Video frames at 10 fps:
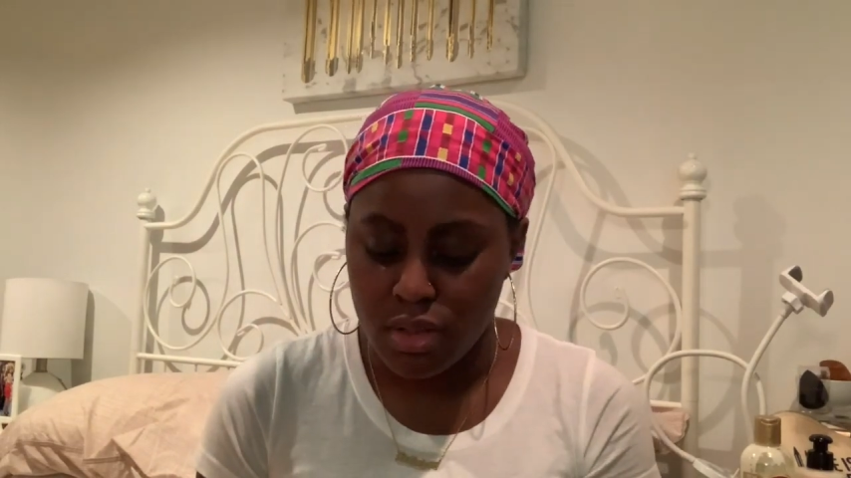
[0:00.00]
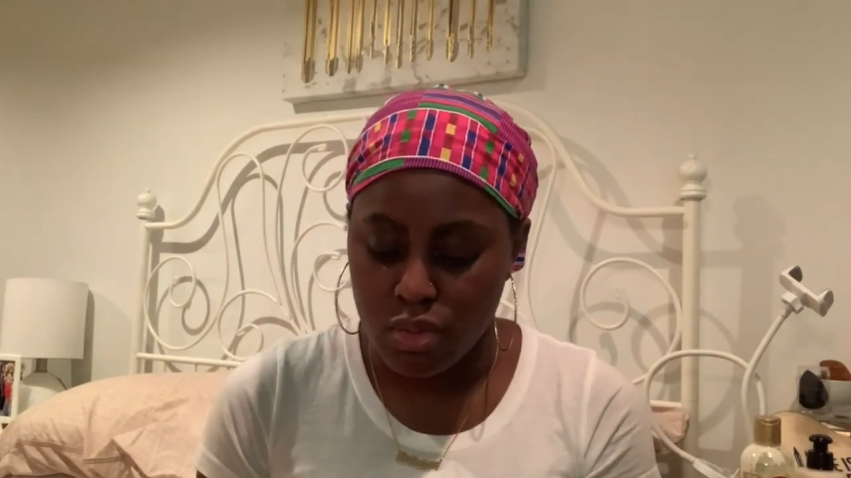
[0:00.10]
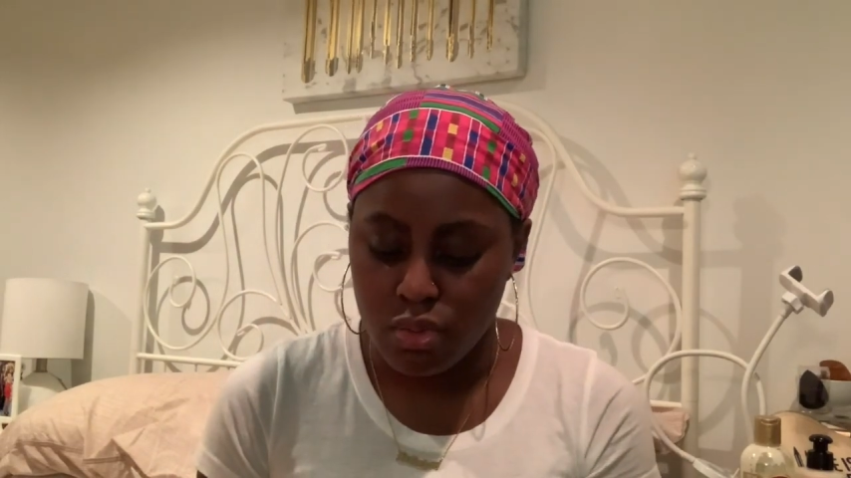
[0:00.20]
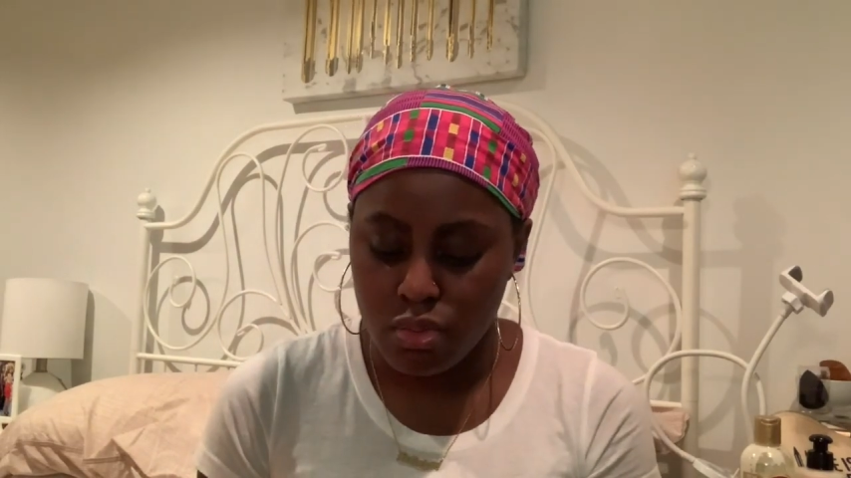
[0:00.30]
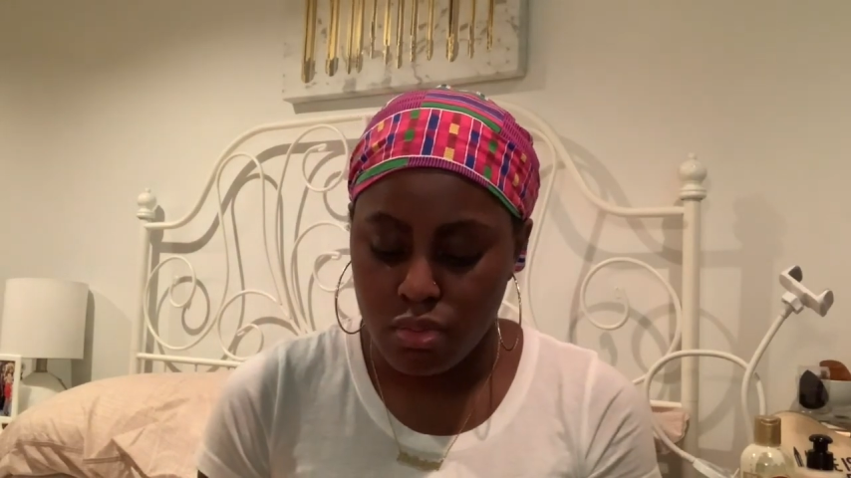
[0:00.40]

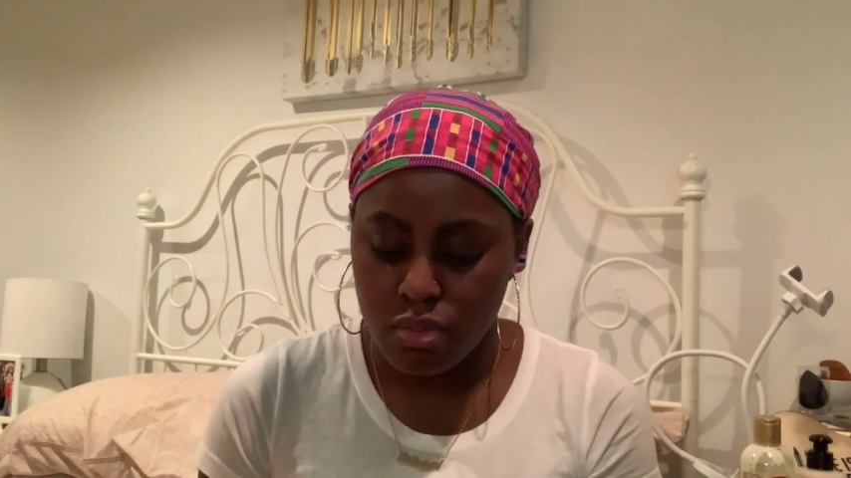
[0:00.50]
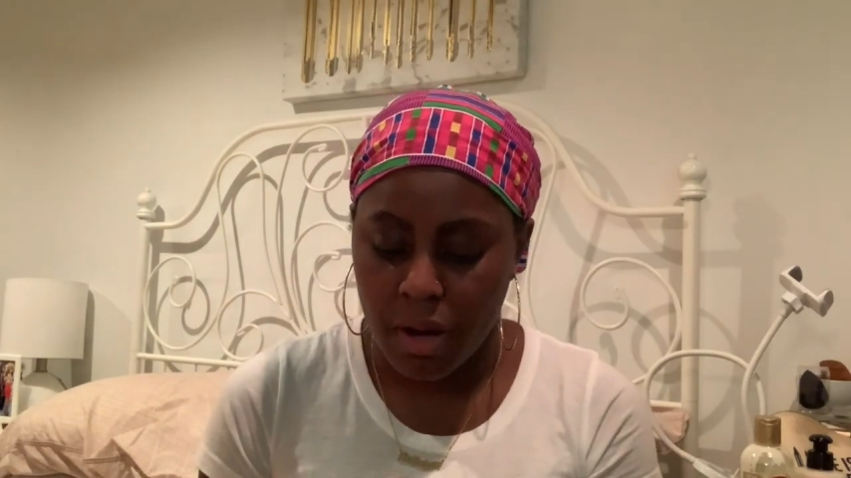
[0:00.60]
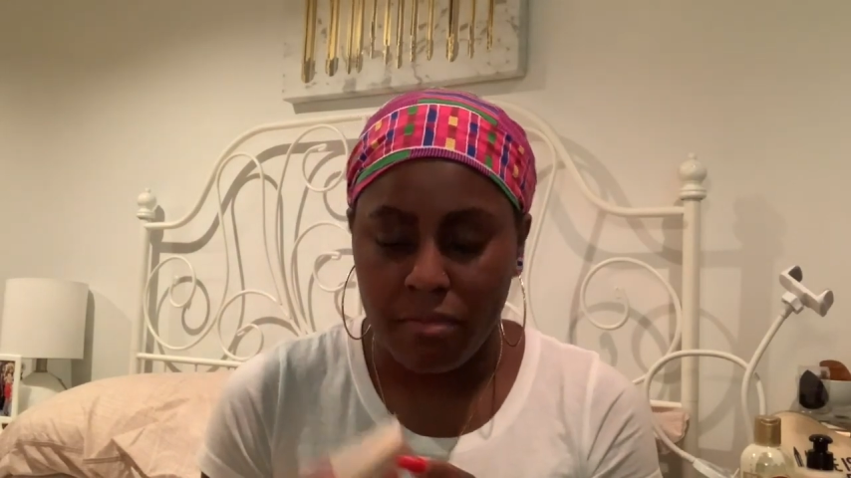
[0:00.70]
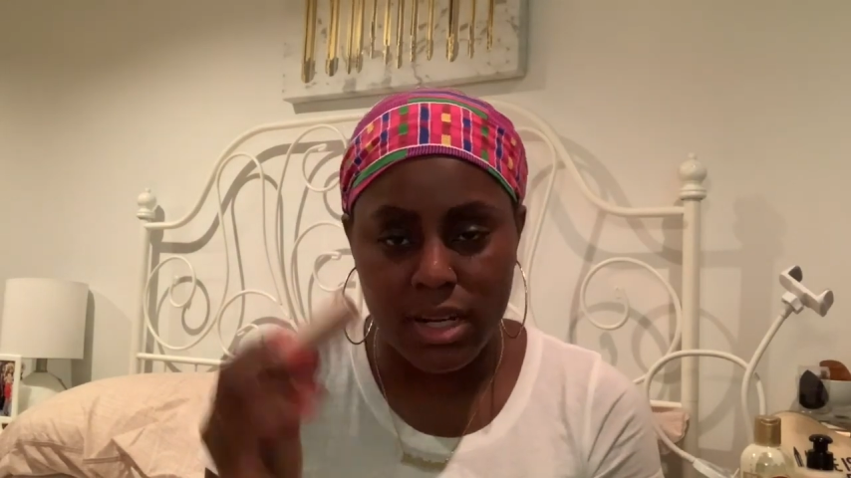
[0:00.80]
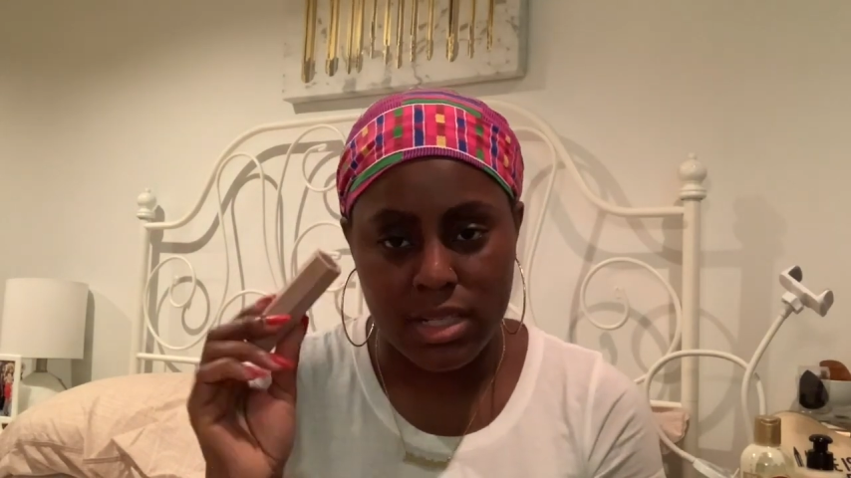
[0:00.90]

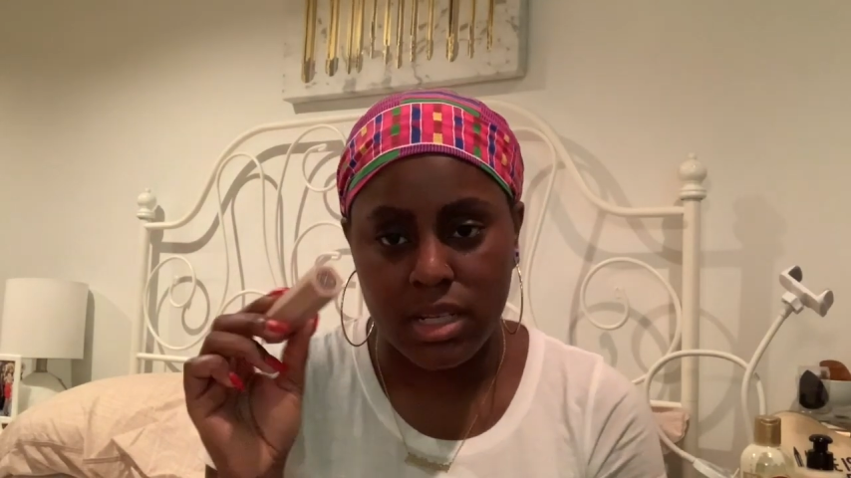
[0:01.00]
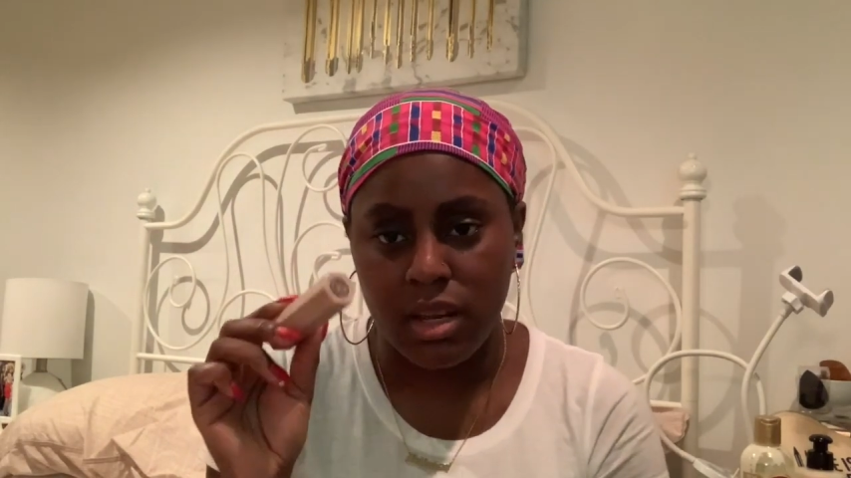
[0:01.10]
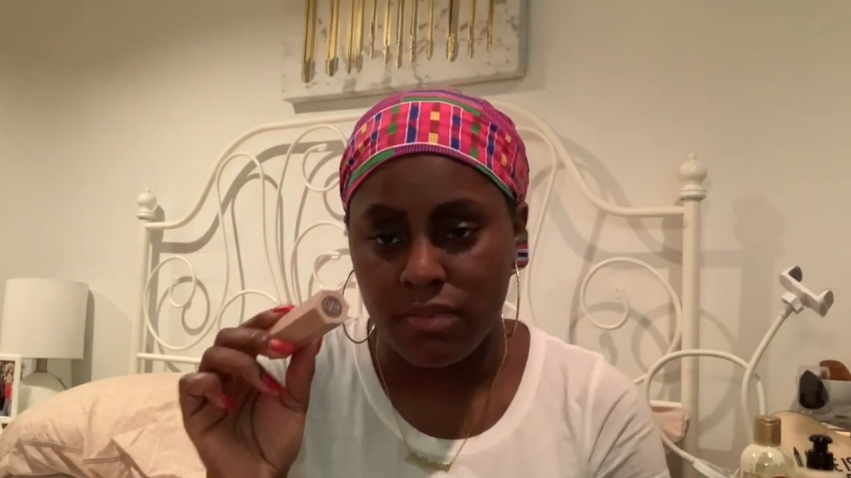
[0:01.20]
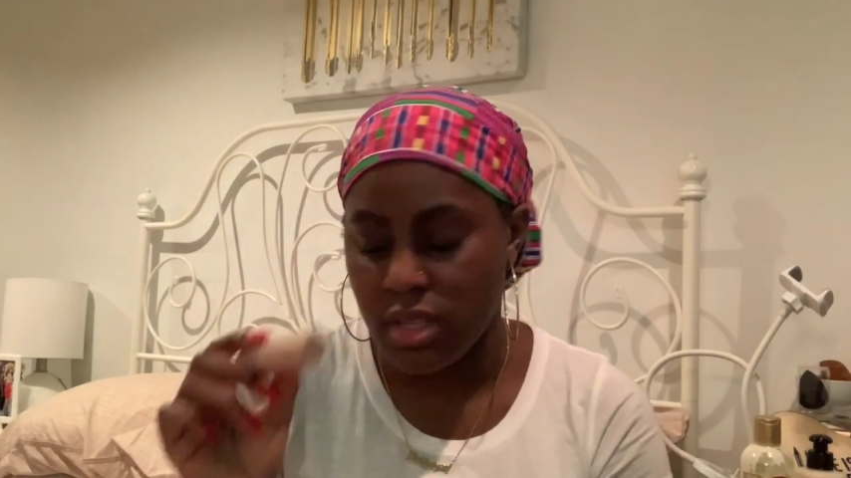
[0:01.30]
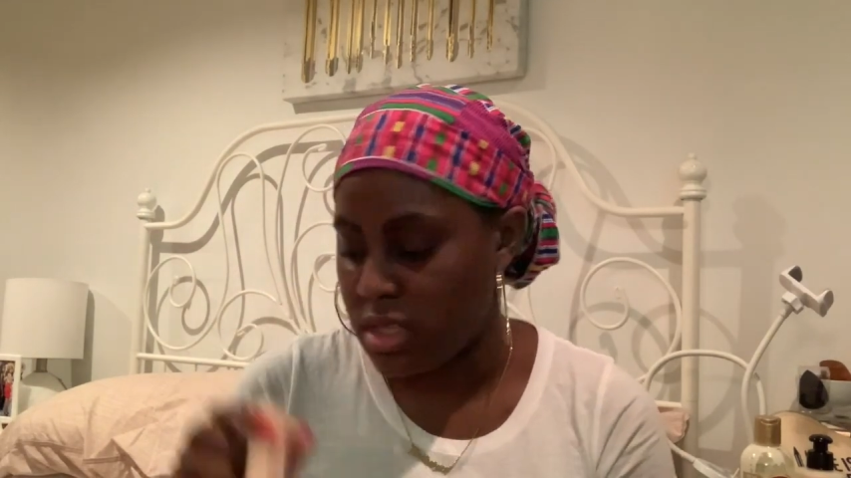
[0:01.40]
did
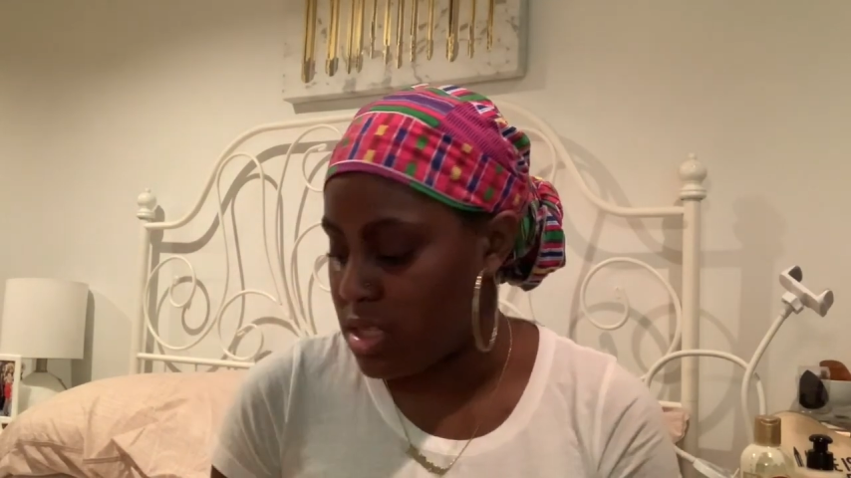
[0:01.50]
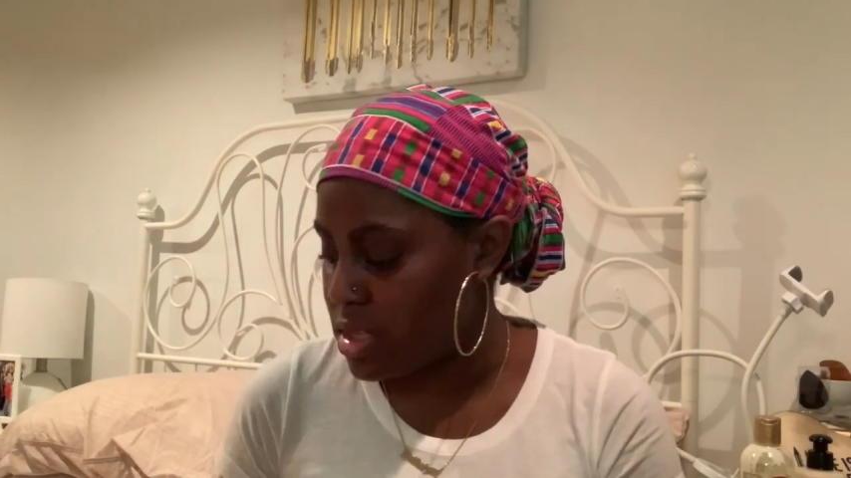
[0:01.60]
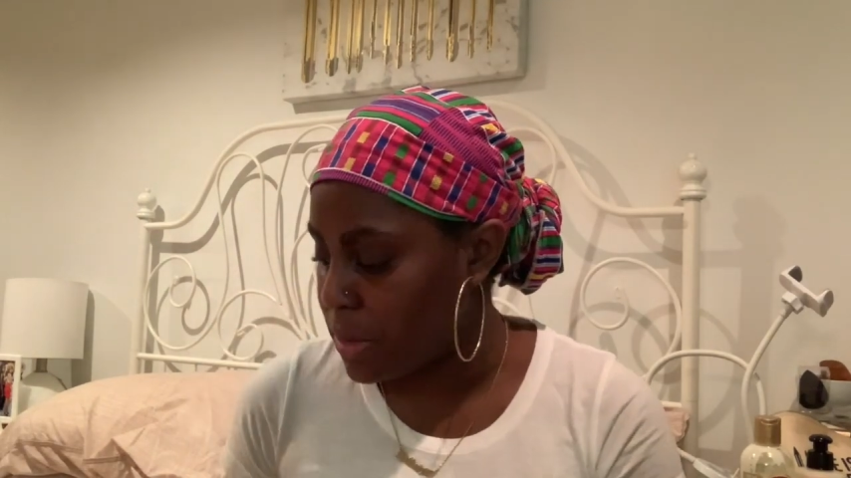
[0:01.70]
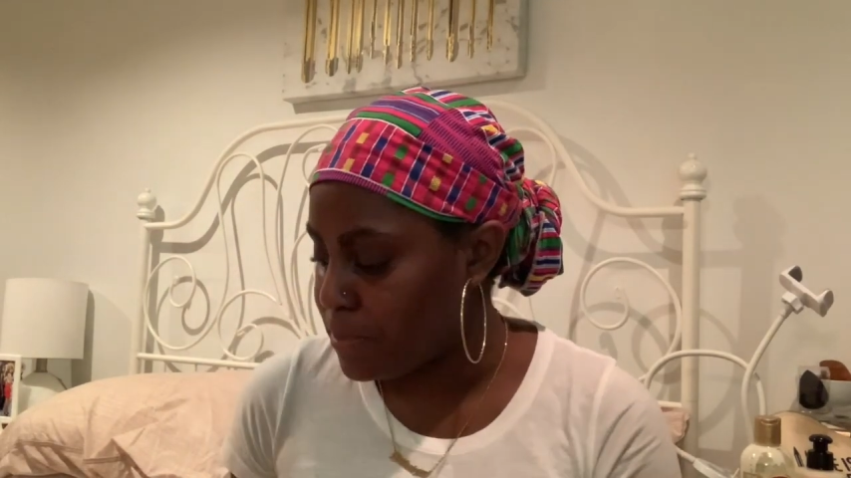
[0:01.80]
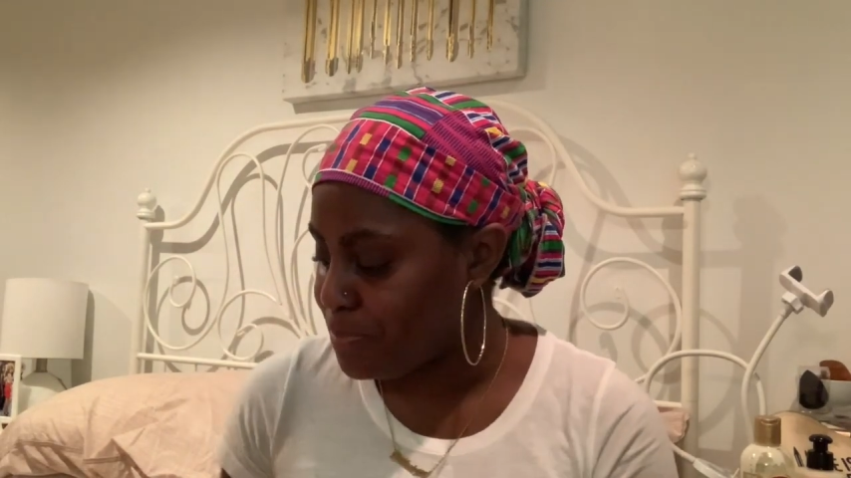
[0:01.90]
love this
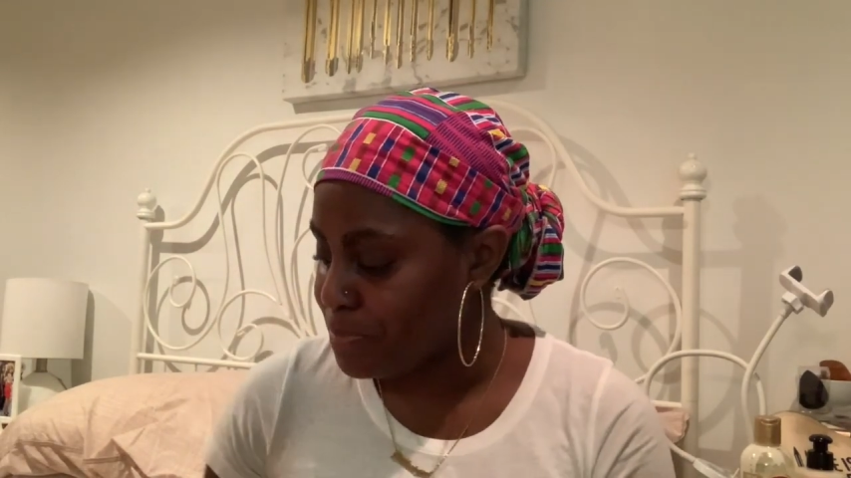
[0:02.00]
year.